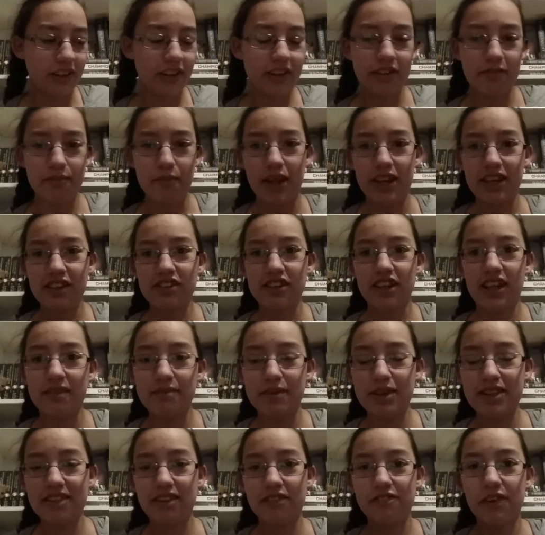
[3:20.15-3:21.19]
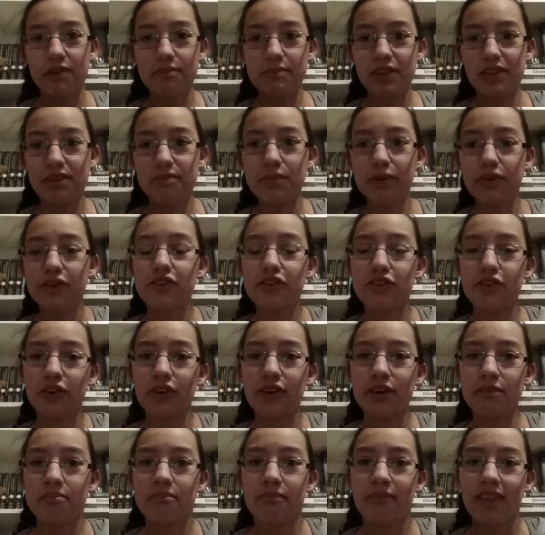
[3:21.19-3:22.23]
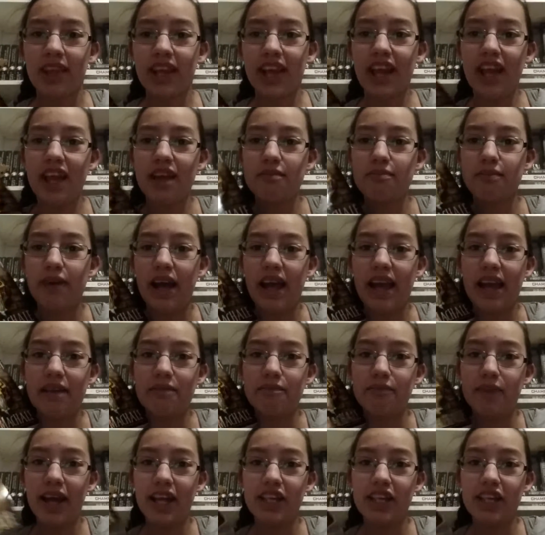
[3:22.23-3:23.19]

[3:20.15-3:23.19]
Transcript: manage to get myself up to the bookstore and buy